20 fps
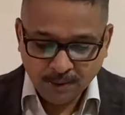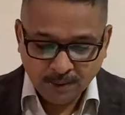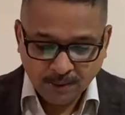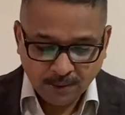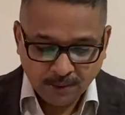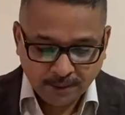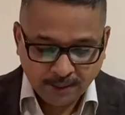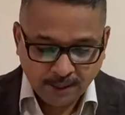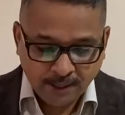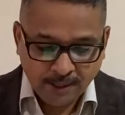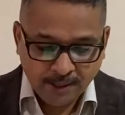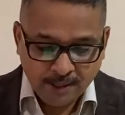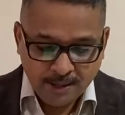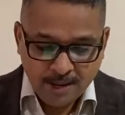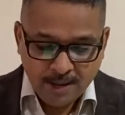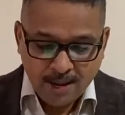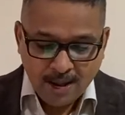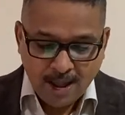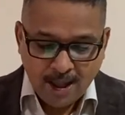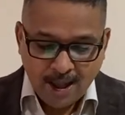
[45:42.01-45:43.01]
Okay,
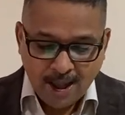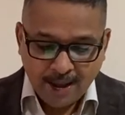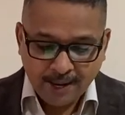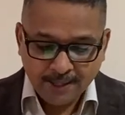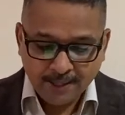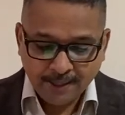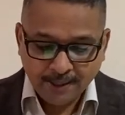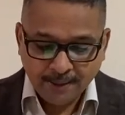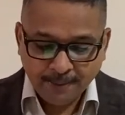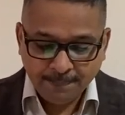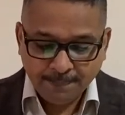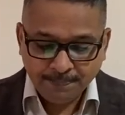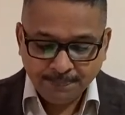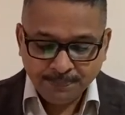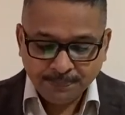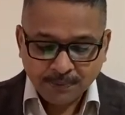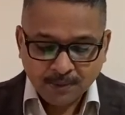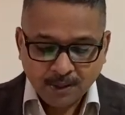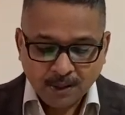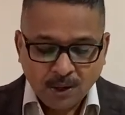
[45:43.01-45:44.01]
and um,
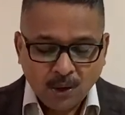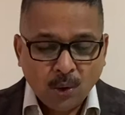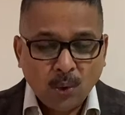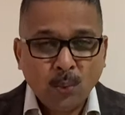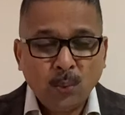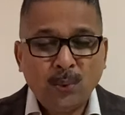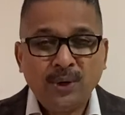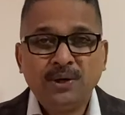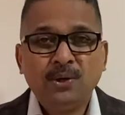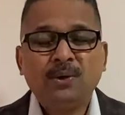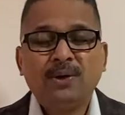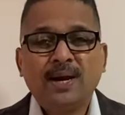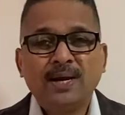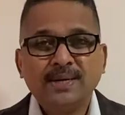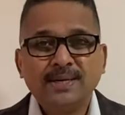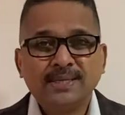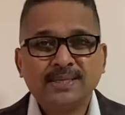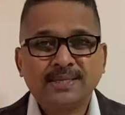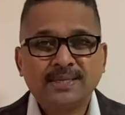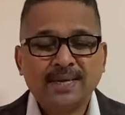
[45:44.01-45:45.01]
we don't
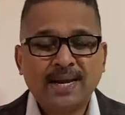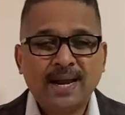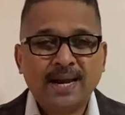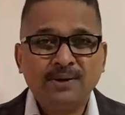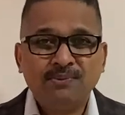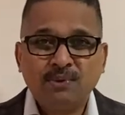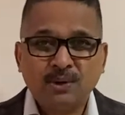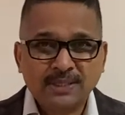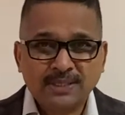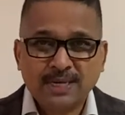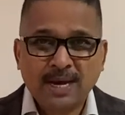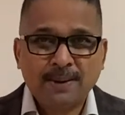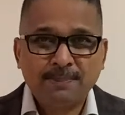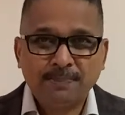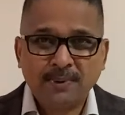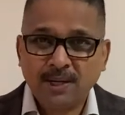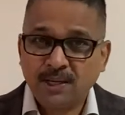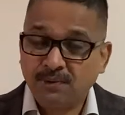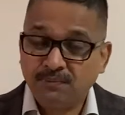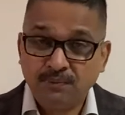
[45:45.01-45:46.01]
understand what's
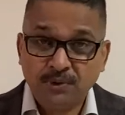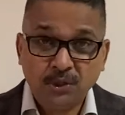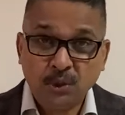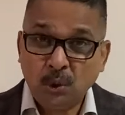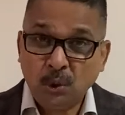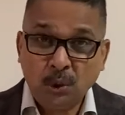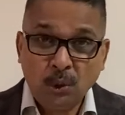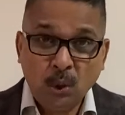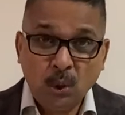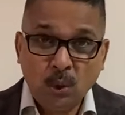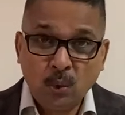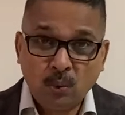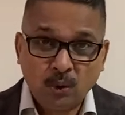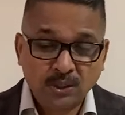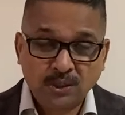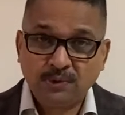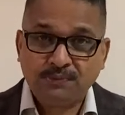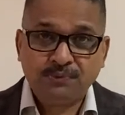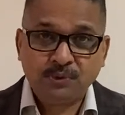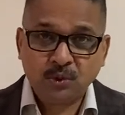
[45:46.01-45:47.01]
happening. We don't know
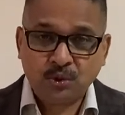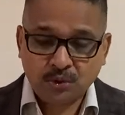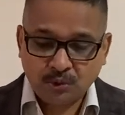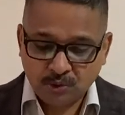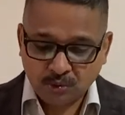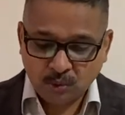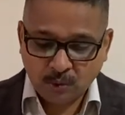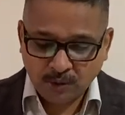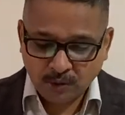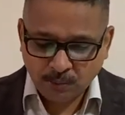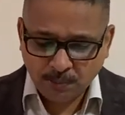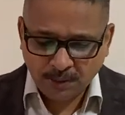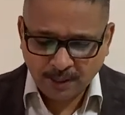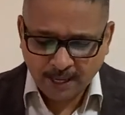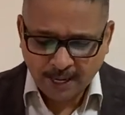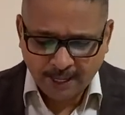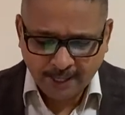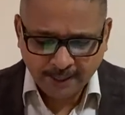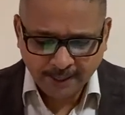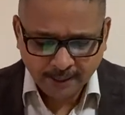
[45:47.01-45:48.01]
what the future is going to be
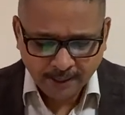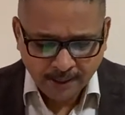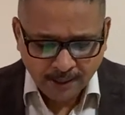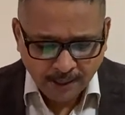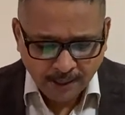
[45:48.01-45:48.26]
like.